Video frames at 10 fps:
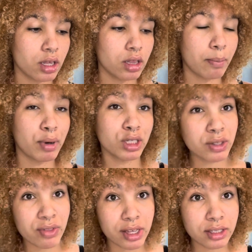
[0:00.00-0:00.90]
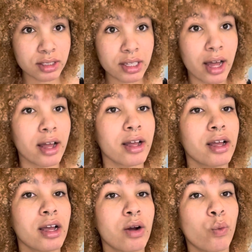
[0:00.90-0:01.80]
the perks of this that
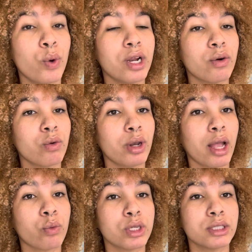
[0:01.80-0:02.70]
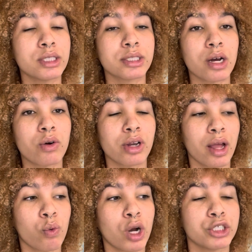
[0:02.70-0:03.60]
when it like rinses out or
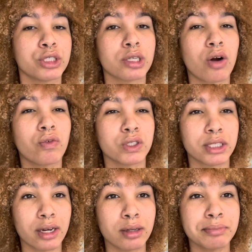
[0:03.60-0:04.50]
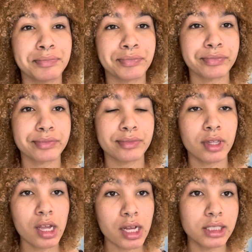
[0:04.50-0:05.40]
like washes out over time,
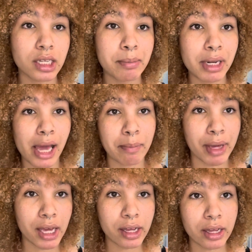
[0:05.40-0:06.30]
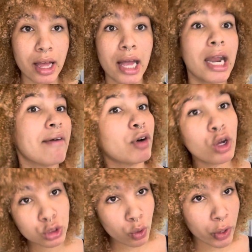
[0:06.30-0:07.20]
it's gonna be like pink. And I've
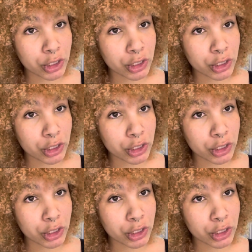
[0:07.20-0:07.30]
also wanted